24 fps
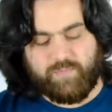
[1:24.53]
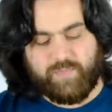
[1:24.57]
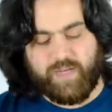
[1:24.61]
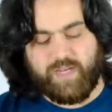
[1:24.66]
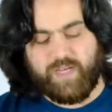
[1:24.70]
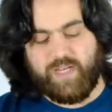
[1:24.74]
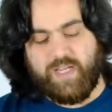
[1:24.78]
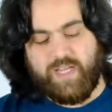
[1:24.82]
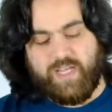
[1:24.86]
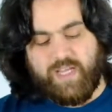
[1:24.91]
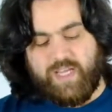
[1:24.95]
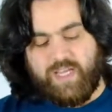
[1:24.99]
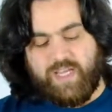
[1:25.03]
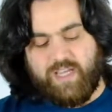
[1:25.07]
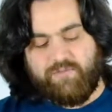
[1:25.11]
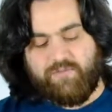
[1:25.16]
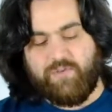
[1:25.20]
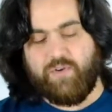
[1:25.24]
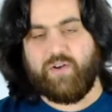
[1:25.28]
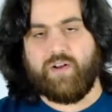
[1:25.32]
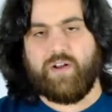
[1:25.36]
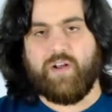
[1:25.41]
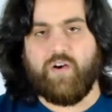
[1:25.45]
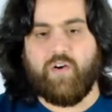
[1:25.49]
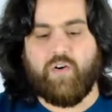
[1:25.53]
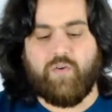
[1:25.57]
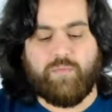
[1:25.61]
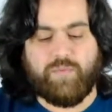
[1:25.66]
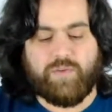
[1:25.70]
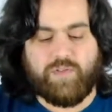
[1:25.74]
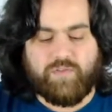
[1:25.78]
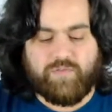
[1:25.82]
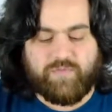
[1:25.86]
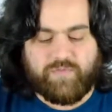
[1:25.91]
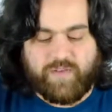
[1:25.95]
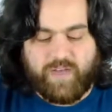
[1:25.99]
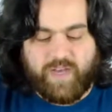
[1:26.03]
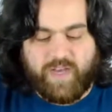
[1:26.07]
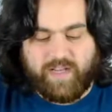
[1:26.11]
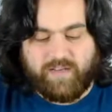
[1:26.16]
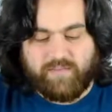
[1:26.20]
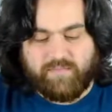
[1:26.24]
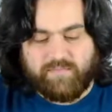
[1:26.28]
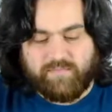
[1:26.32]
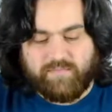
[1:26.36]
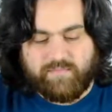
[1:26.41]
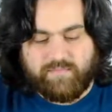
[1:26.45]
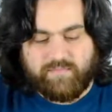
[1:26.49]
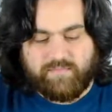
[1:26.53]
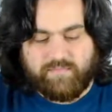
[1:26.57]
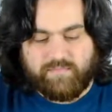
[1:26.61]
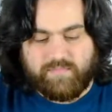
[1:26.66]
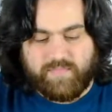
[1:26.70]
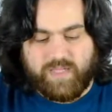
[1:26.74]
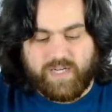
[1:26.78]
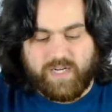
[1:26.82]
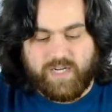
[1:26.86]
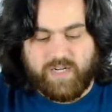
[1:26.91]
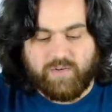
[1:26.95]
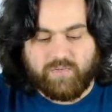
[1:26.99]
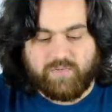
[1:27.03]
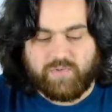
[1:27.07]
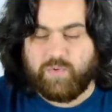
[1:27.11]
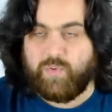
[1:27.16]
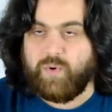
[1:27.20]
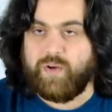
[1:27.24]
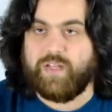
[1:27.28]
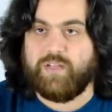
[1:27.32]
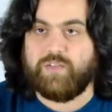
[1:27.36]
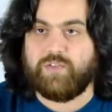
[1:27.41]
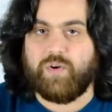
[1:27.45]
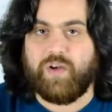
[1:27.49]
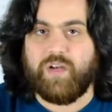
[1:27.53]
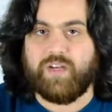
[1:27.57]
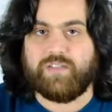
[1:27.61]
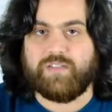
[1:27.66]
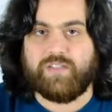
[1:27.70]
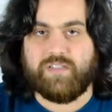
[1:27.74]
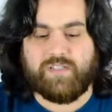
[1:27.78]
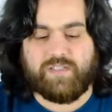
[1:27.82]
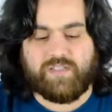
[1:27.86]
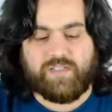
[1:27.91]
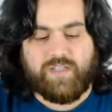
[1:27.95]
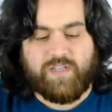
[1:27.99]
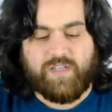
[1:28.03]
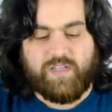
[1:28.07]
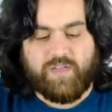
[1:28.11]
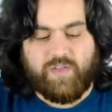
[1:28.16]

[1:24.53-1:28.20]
but if you're at home and you've got, I don't know, 20 Troxes,